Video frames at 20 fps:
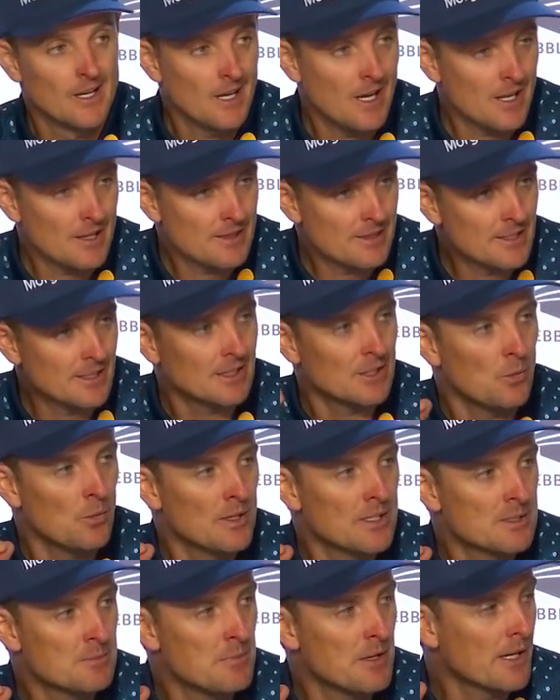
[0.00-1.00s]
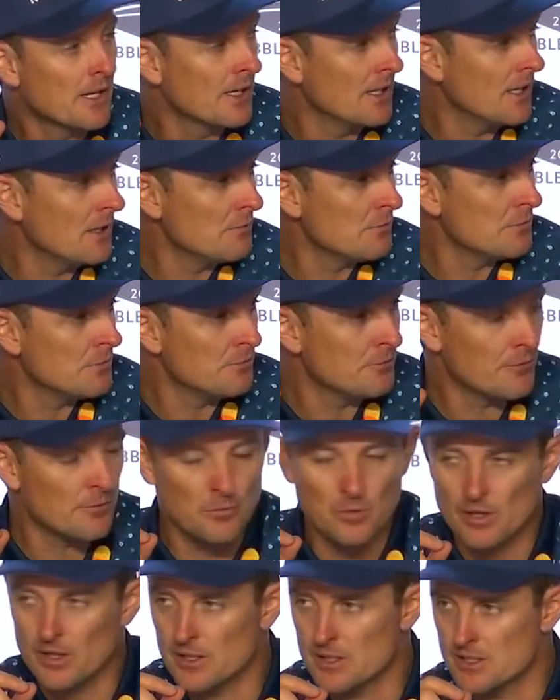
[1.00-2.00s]
I think the wind's picking up from
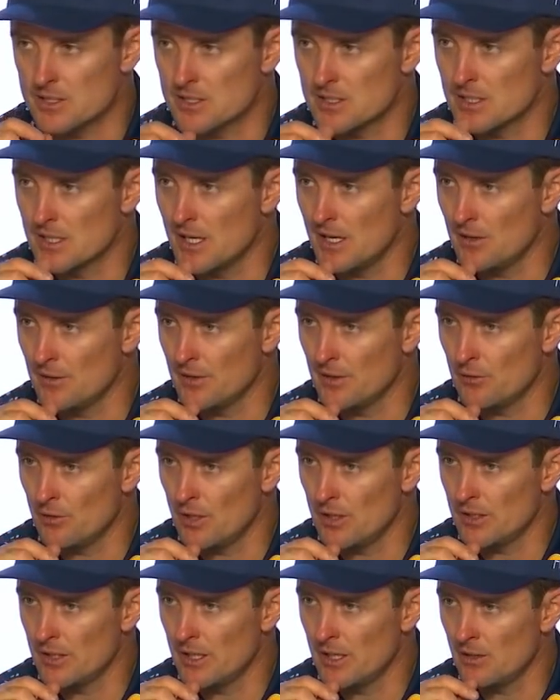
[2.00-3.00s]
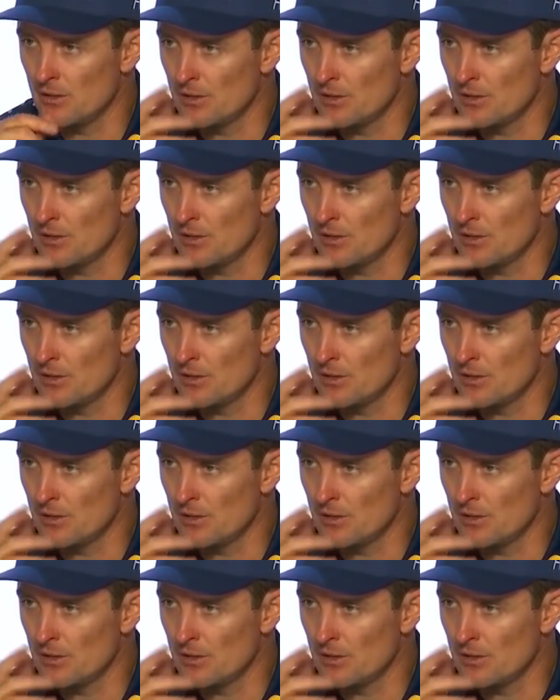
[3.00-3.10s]
what I can see out there right now.